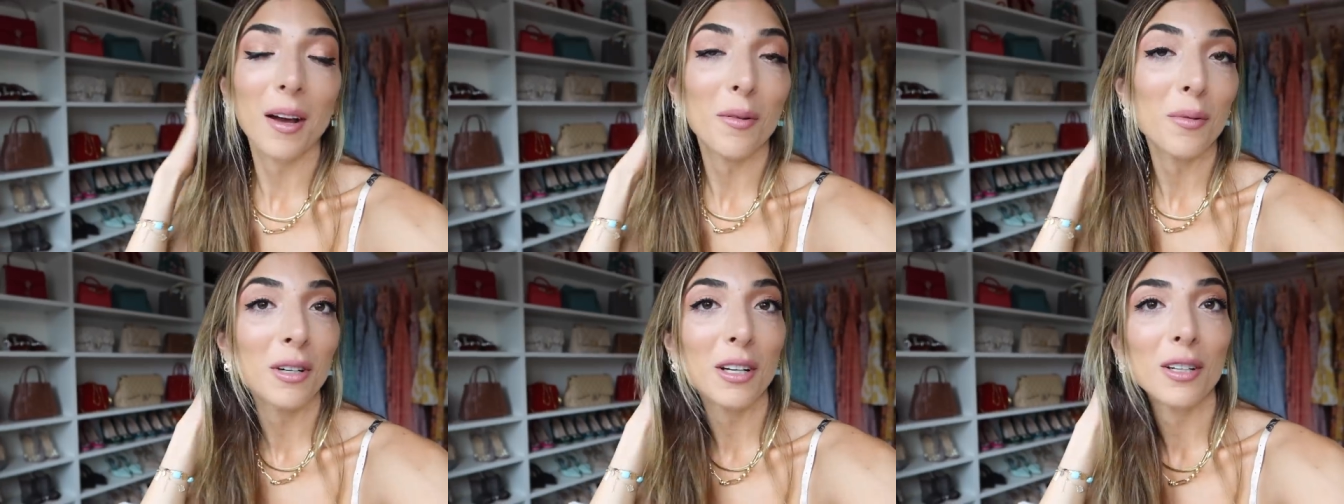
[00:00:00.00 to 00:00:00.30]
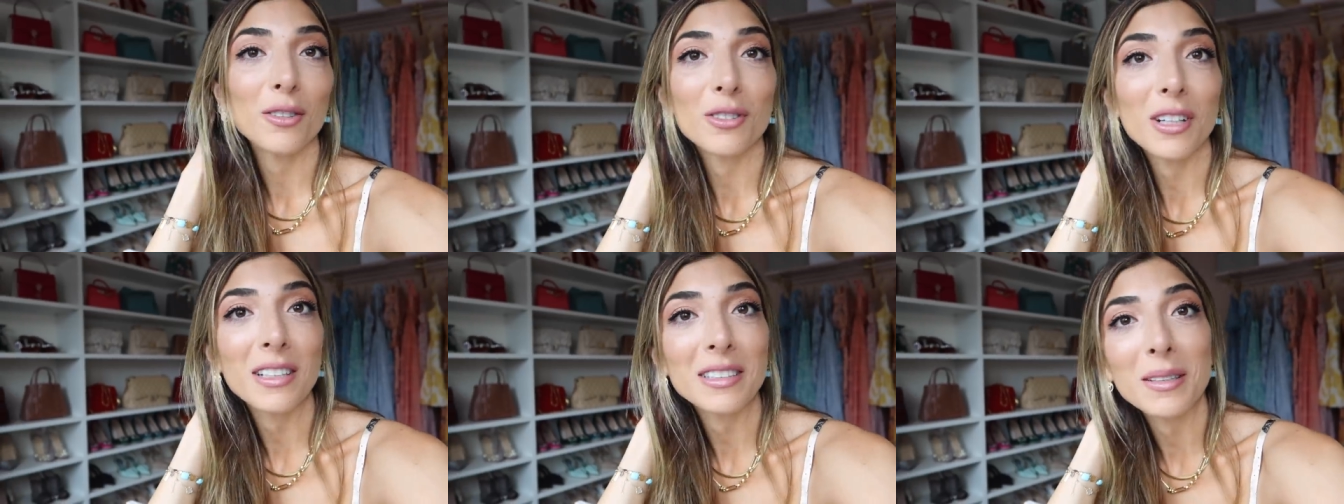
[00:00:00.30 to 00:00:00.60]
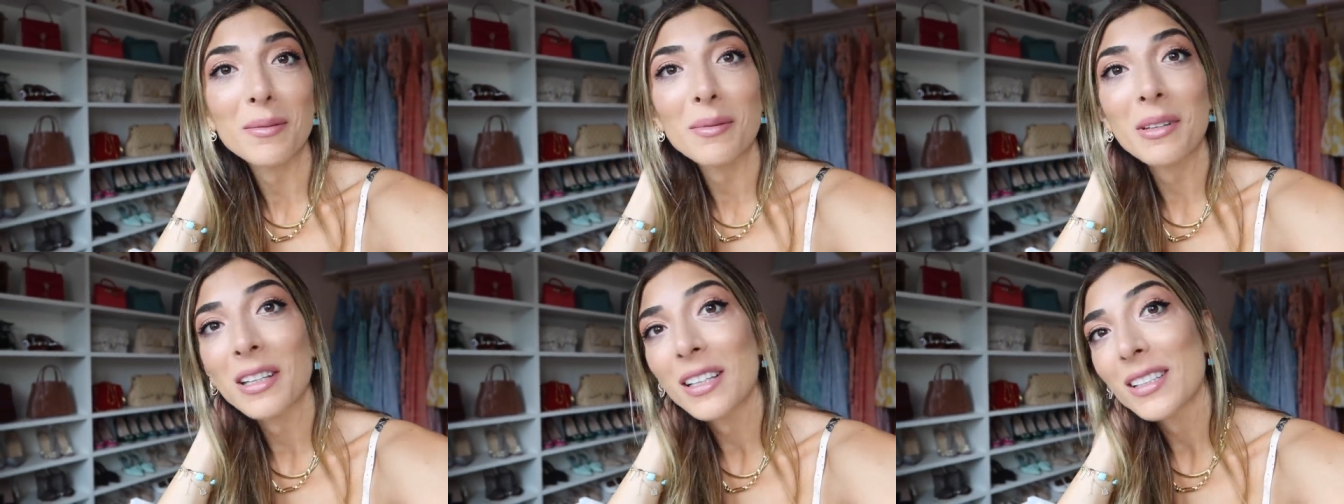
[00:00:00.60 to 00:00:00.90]
I want to address
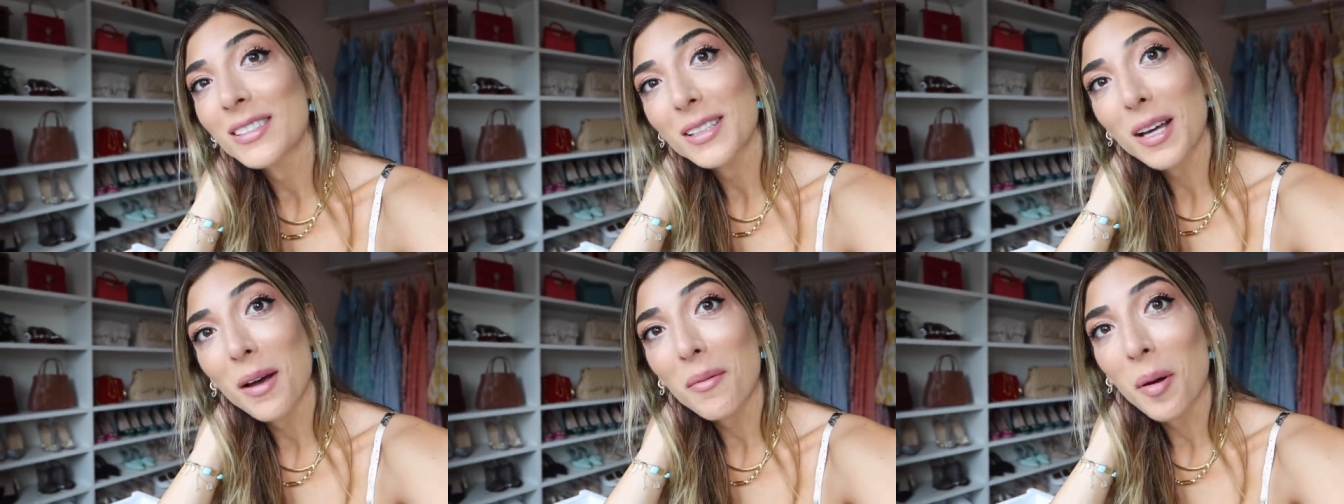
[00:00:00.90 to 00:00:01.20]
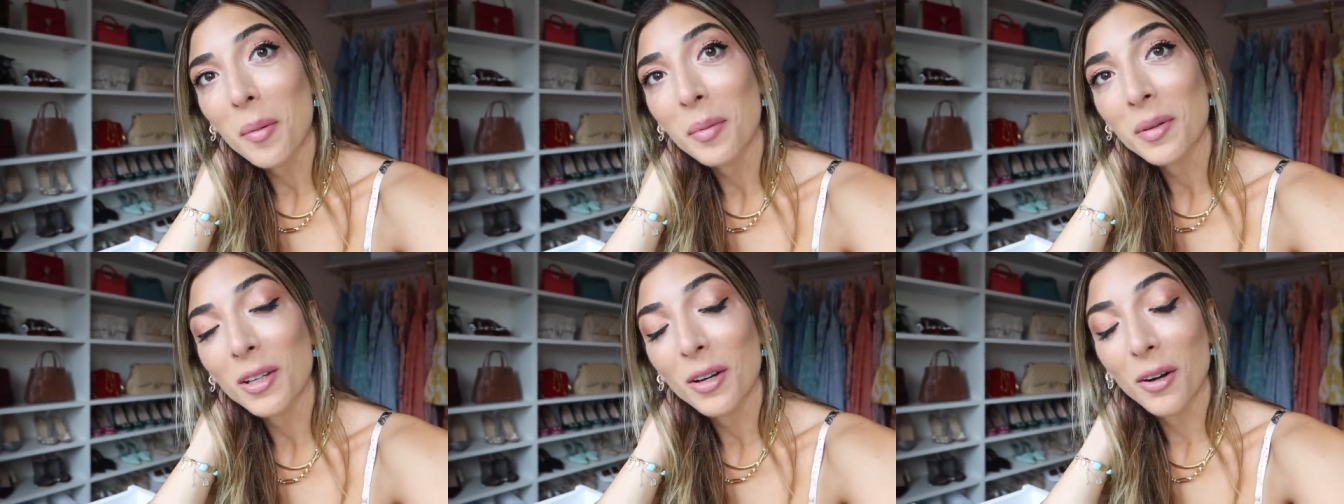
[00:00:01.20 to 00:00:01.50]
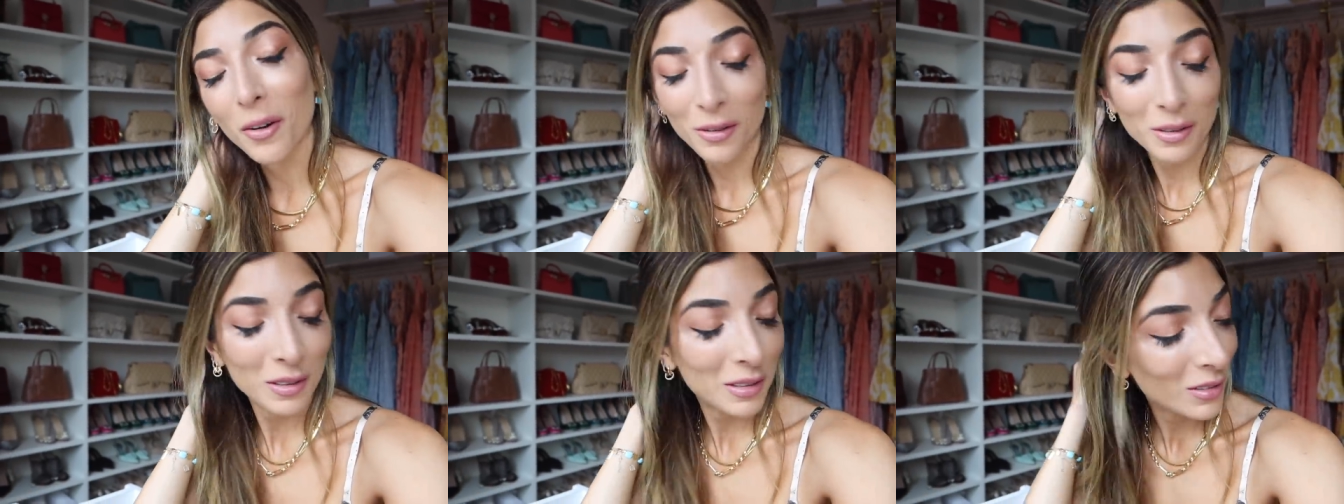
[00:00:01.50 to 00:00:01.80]
something that's come up in the
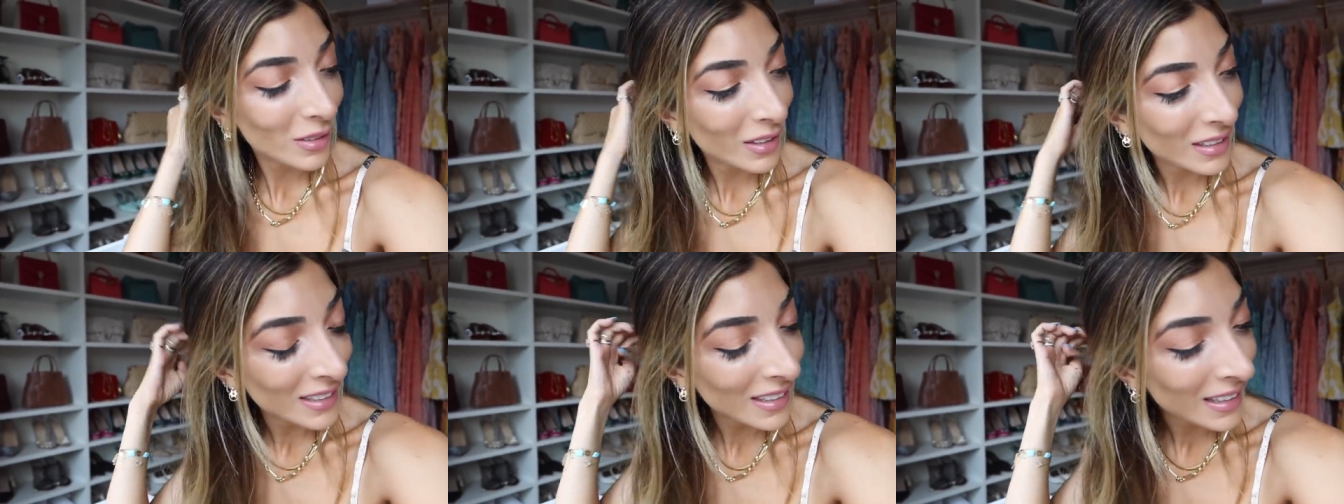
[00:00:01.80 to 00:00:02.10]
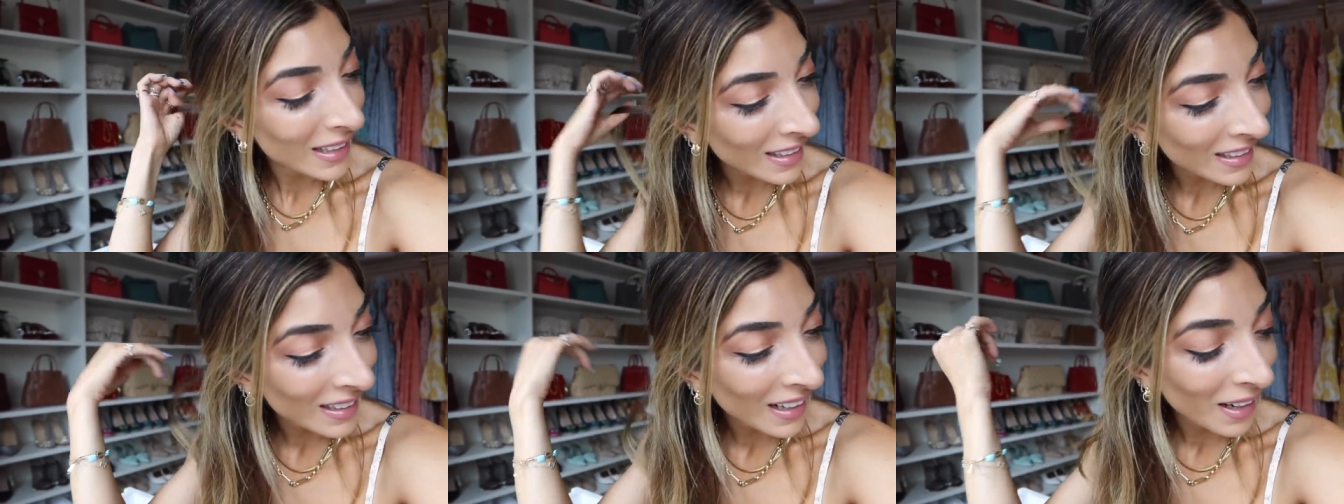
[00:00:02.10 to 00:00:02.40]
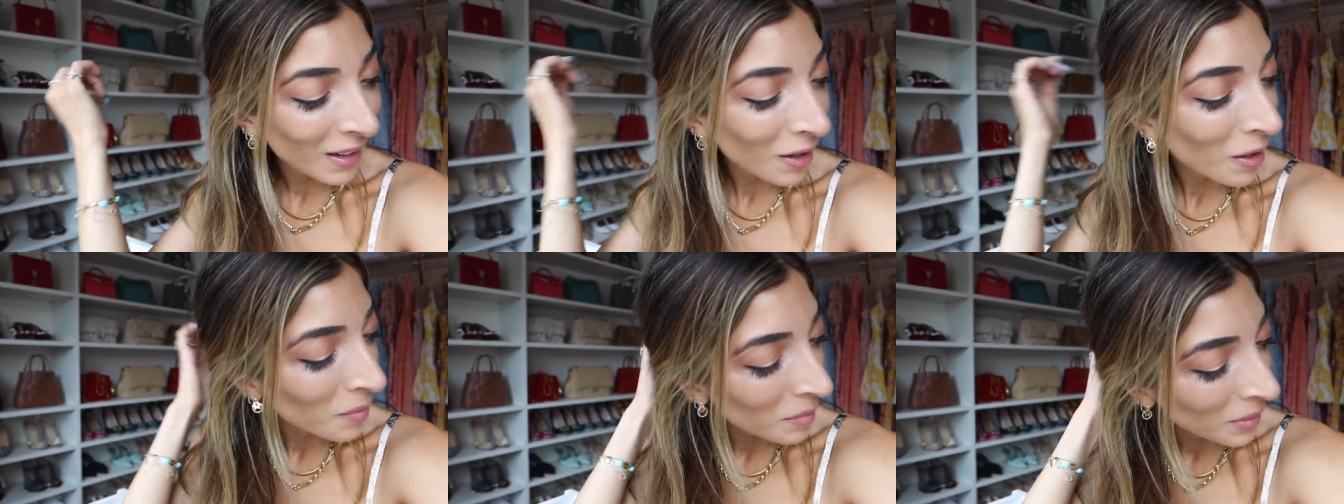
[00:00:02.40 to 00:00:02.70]
comments recently and
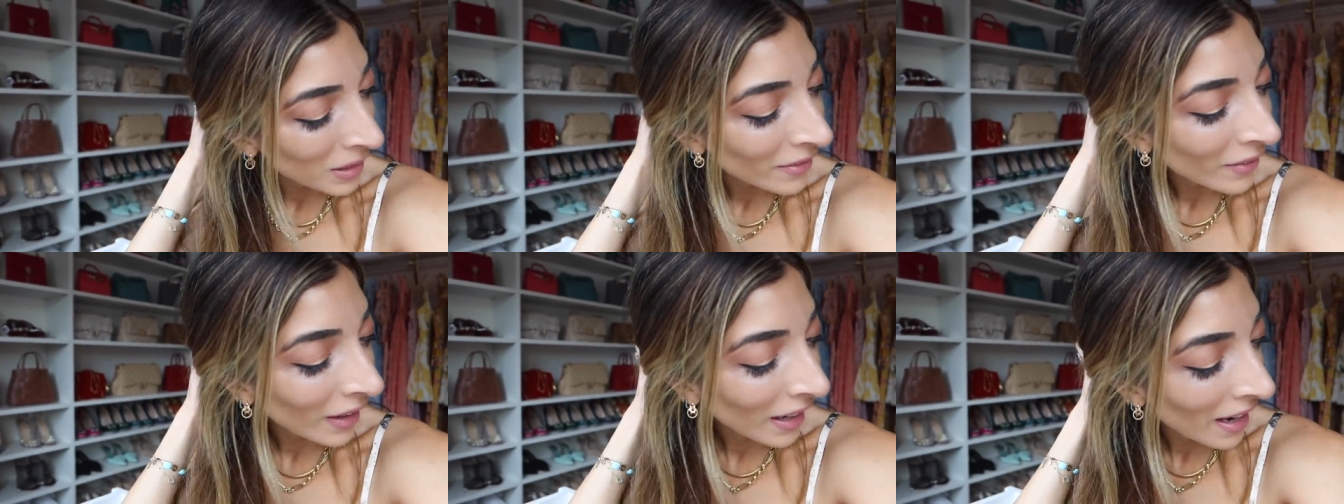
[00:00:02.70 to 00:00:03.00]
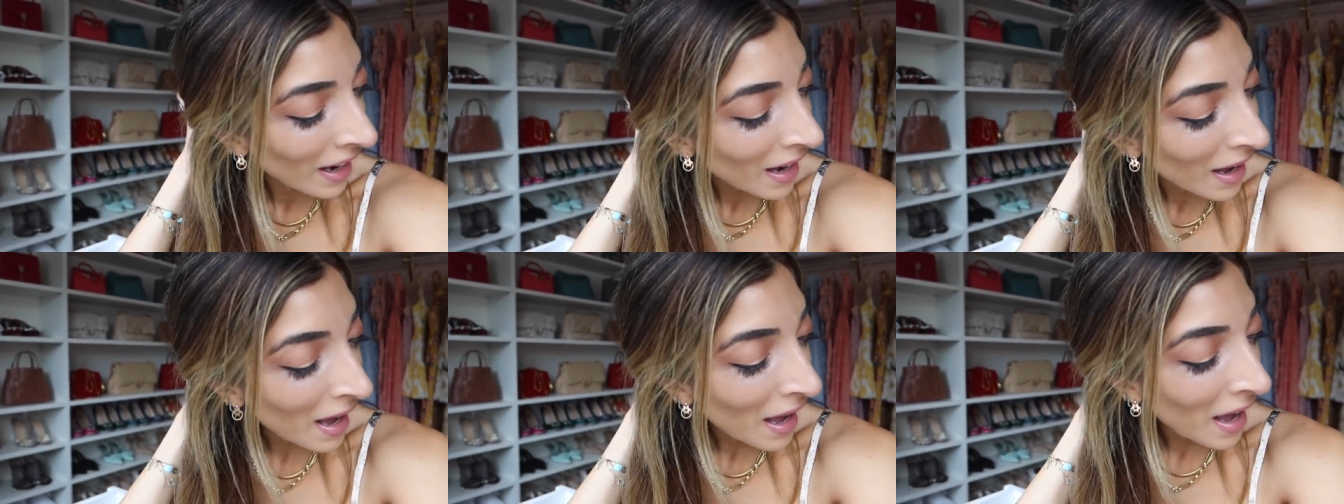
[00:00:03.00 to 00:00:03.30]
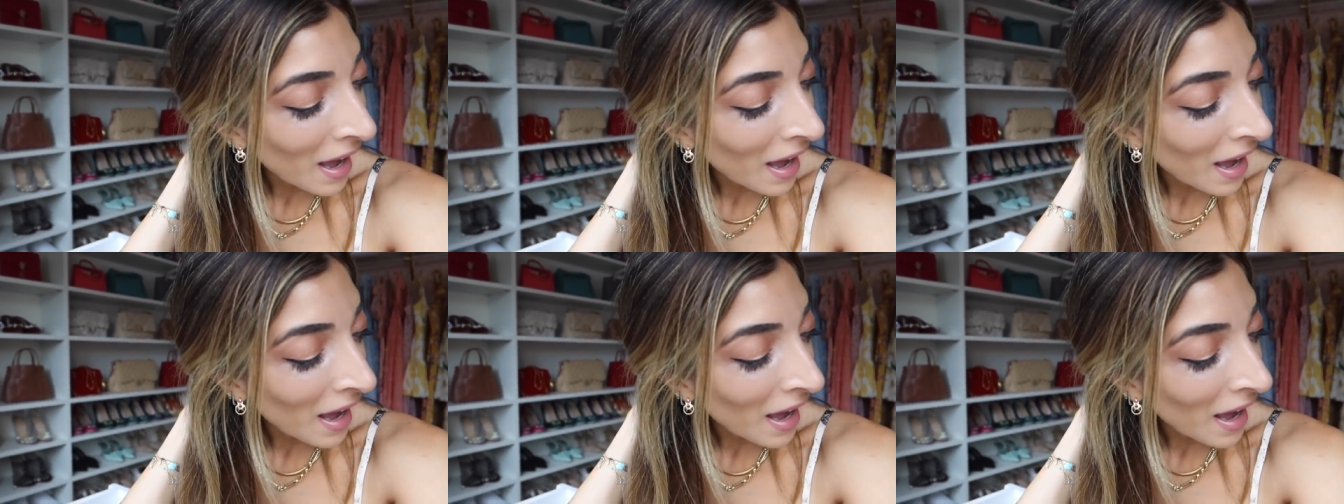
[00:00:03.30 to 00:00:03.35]
I can't believe I